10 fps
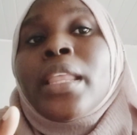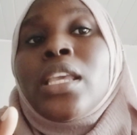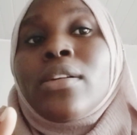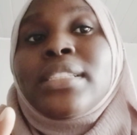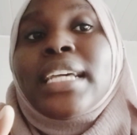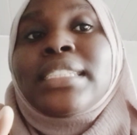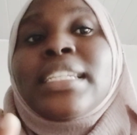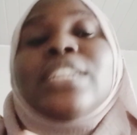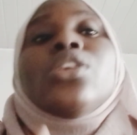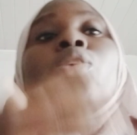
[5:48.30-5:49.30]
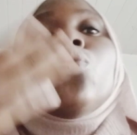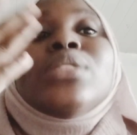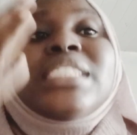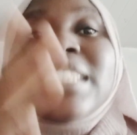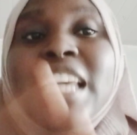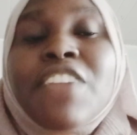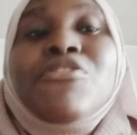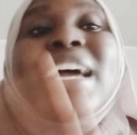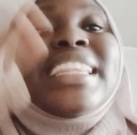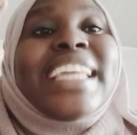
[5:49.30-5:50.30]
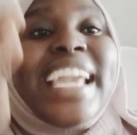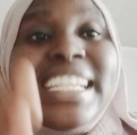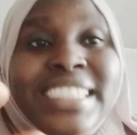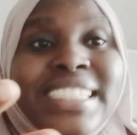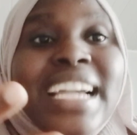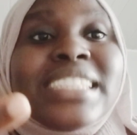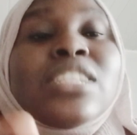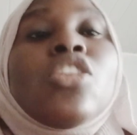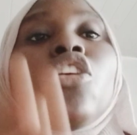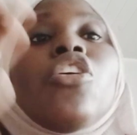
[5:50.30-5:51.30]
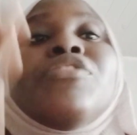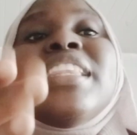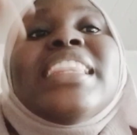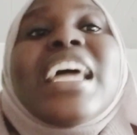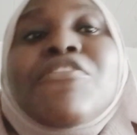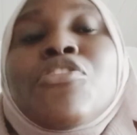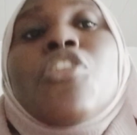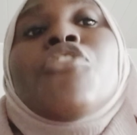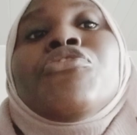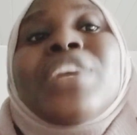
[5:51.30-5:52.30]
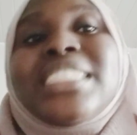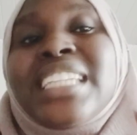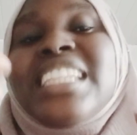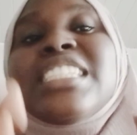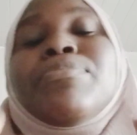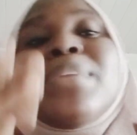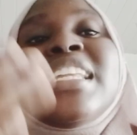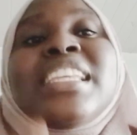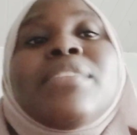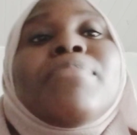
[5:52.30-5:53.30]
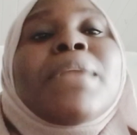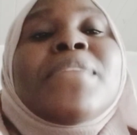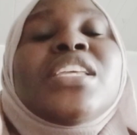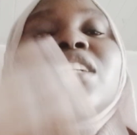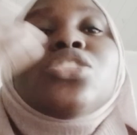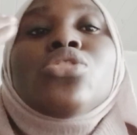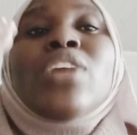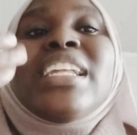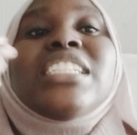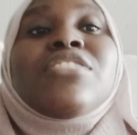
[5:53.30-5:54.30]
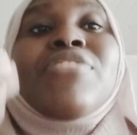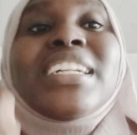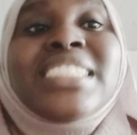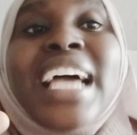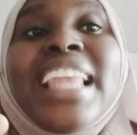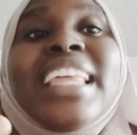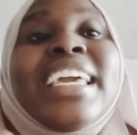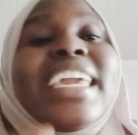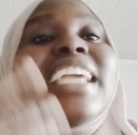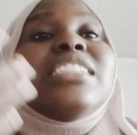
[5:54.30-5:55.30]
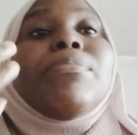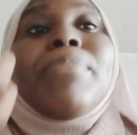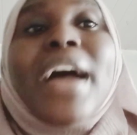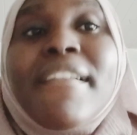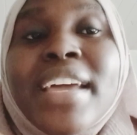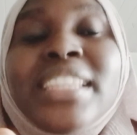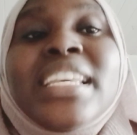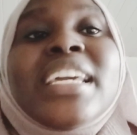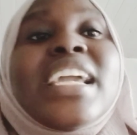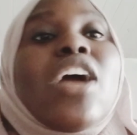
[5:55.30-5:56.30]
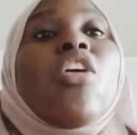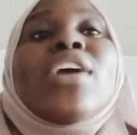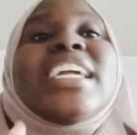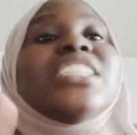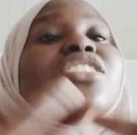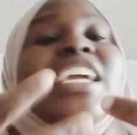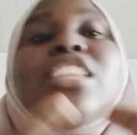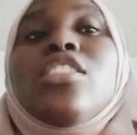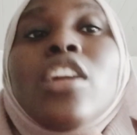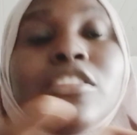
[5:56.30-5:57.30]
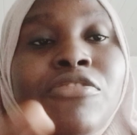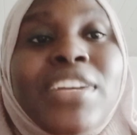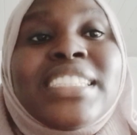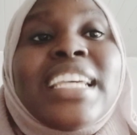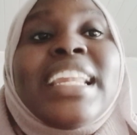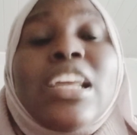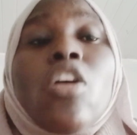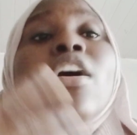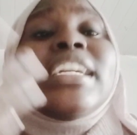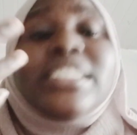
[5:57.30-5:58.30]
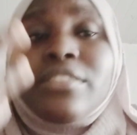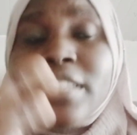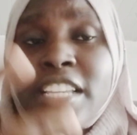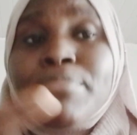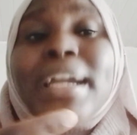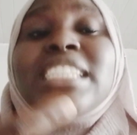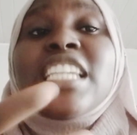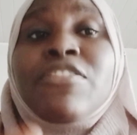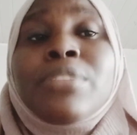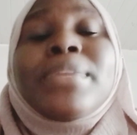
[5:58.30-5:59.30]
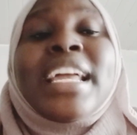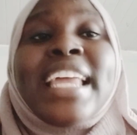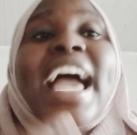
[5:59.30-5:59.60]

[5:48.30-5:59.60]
You understand? Would give you an insight of the level of fertility, being maybe the soil is fertile, it's barren, or is a non-fertile, or it might even be an